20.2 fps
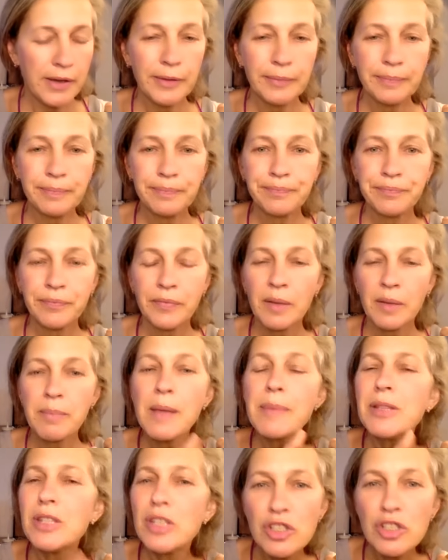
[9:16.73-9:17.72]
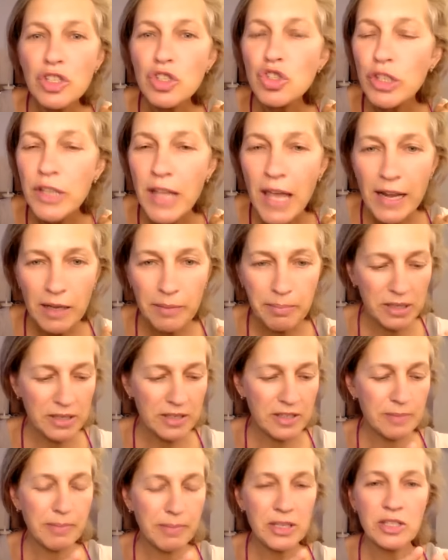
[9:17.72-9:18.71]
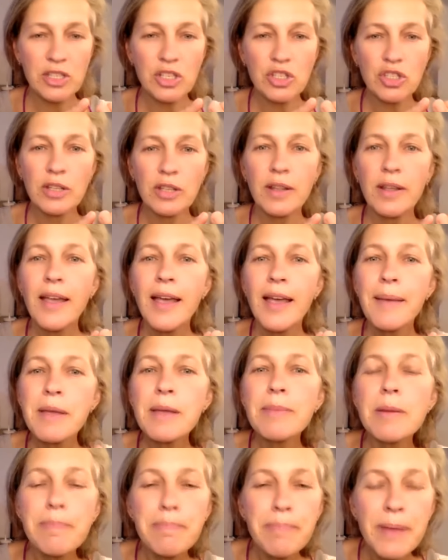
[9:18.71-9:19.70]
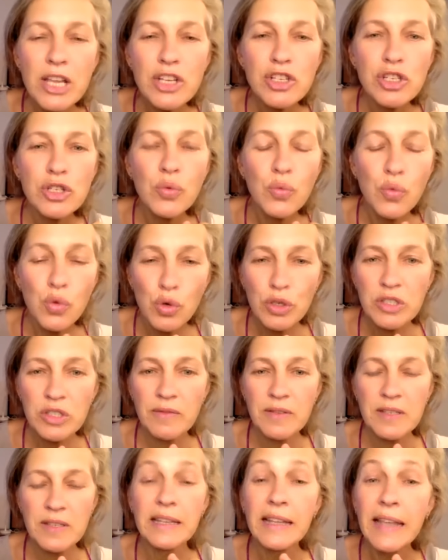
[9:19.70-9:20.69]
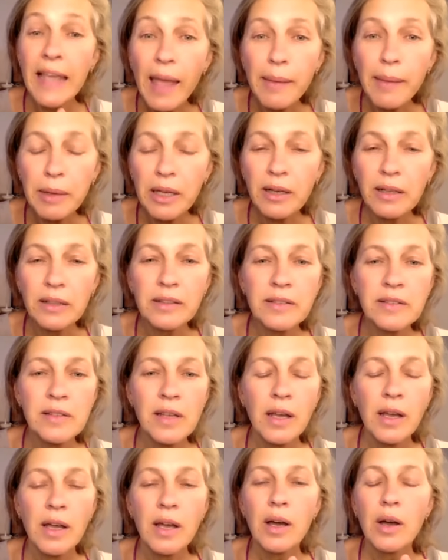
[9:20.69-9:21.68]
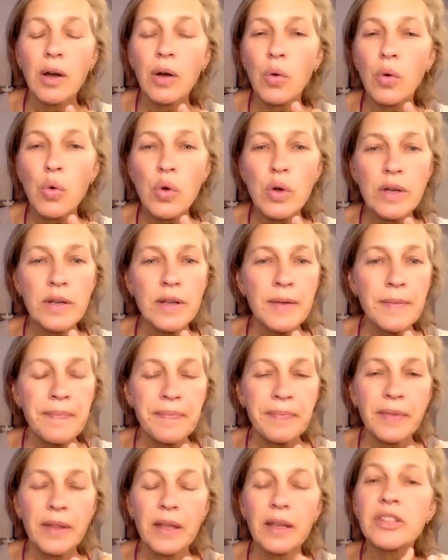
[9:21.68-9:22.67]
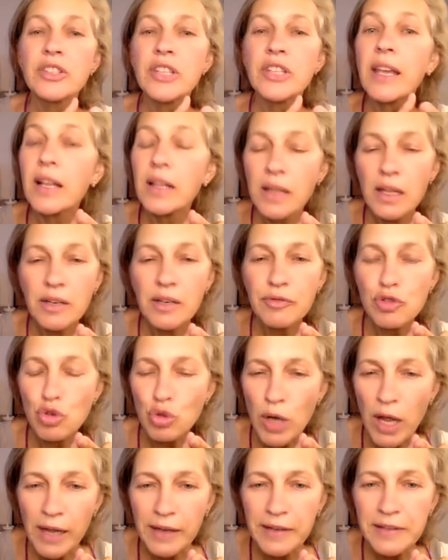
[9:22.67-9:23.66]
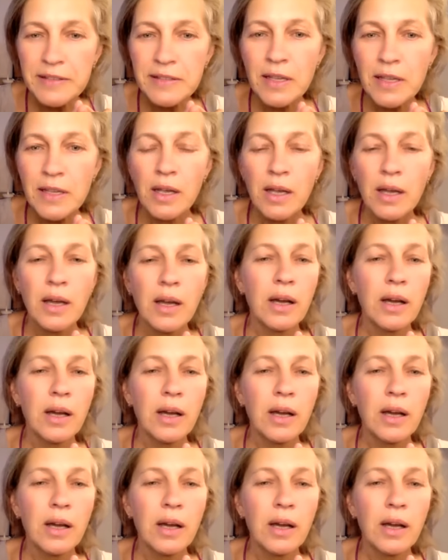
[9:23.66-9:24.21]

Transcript: Um, maybe there is a genetic predisposition. Maybe patient works with chemicals or take a lot of drugs